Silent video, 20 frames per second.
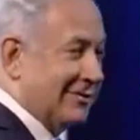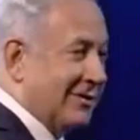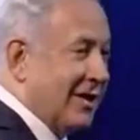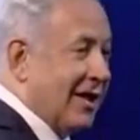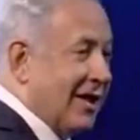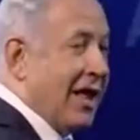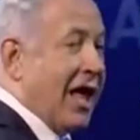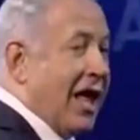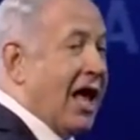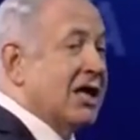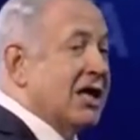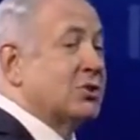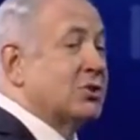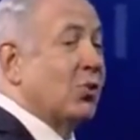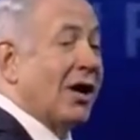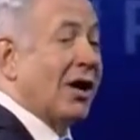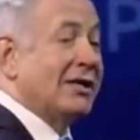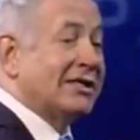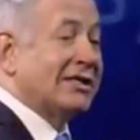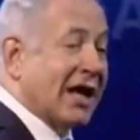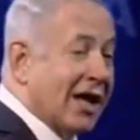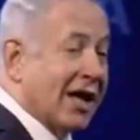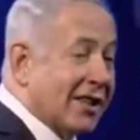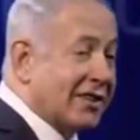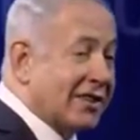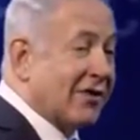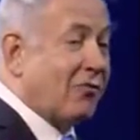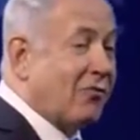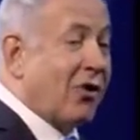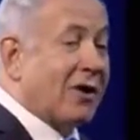It's 1/10
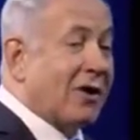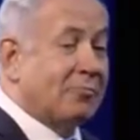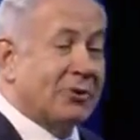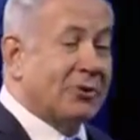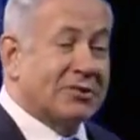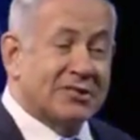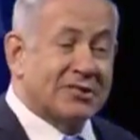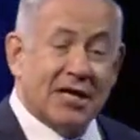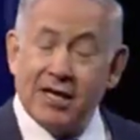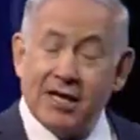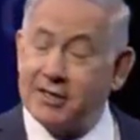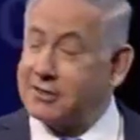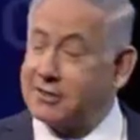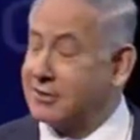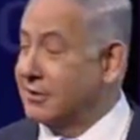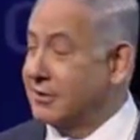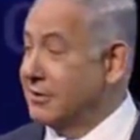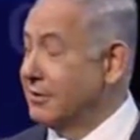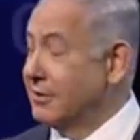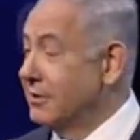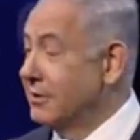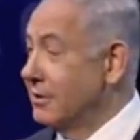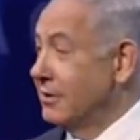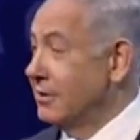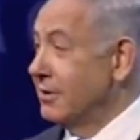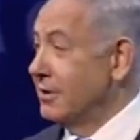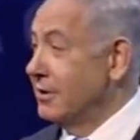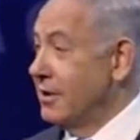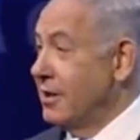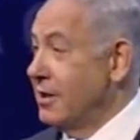of 1%.
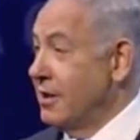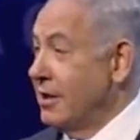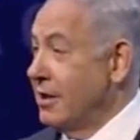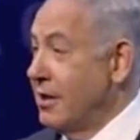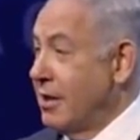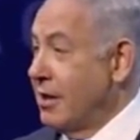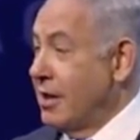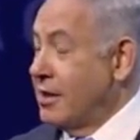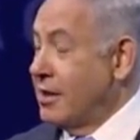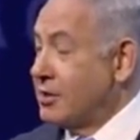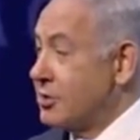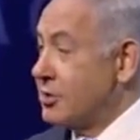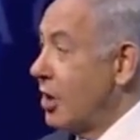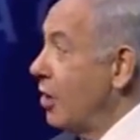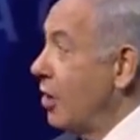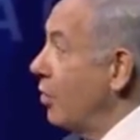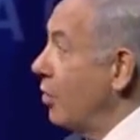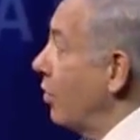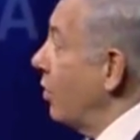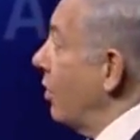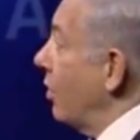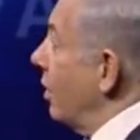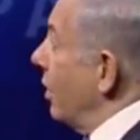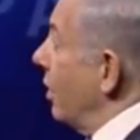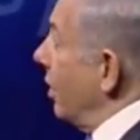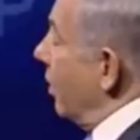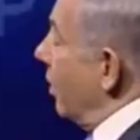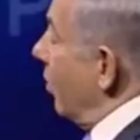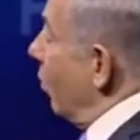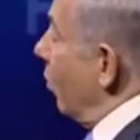So
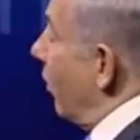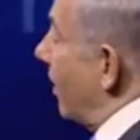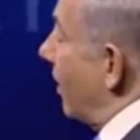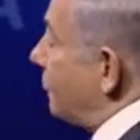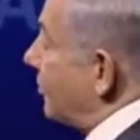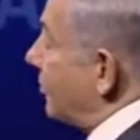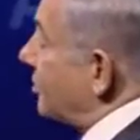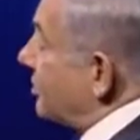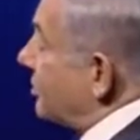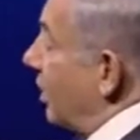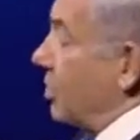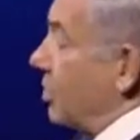what percentage